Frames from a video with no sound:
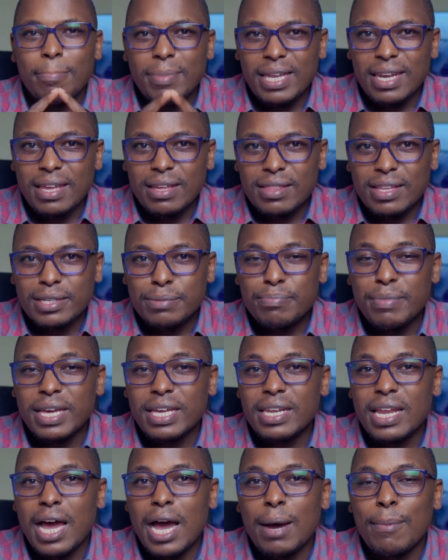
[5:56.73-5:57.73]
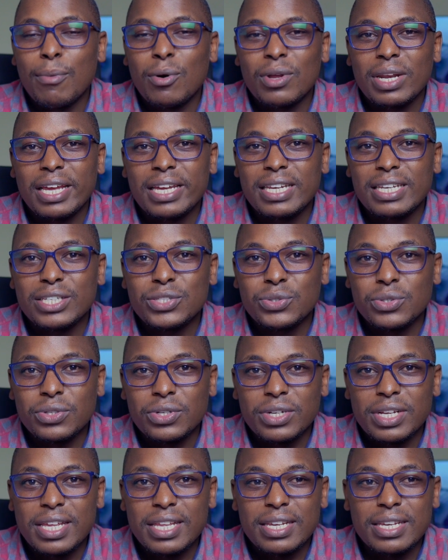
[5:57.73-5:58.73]
meaning that men are more likely to
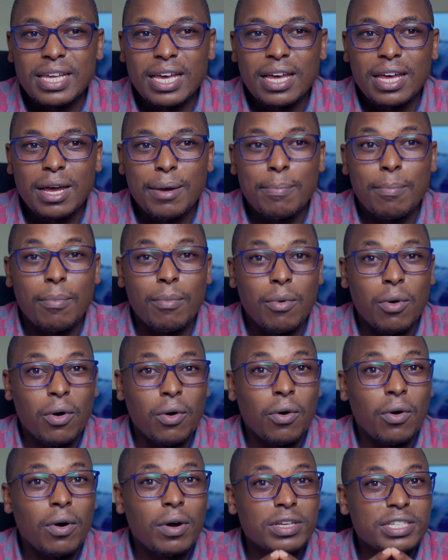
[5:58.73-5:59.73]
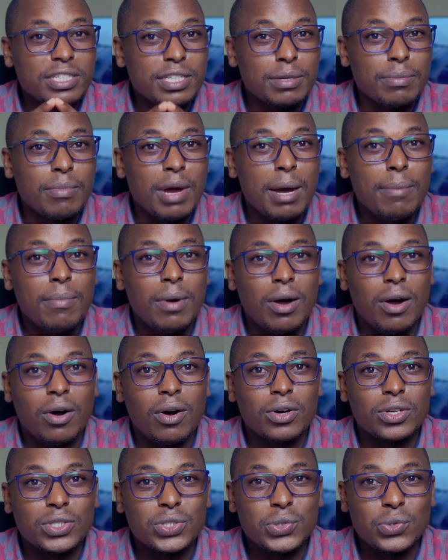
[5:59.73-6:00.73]
drain more sebum
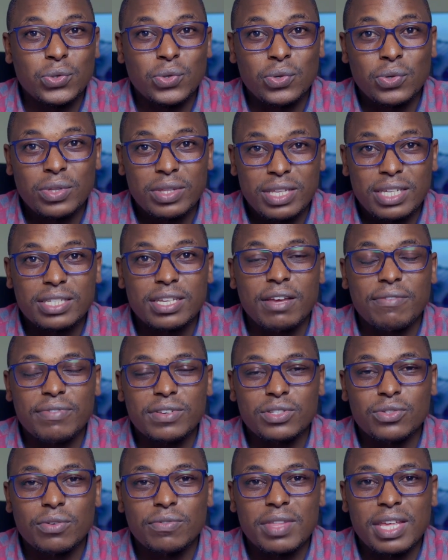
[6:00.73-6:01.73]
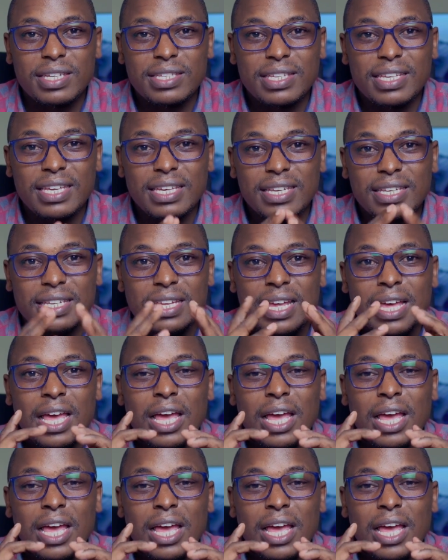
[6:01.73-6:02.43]
onto the surface of their skin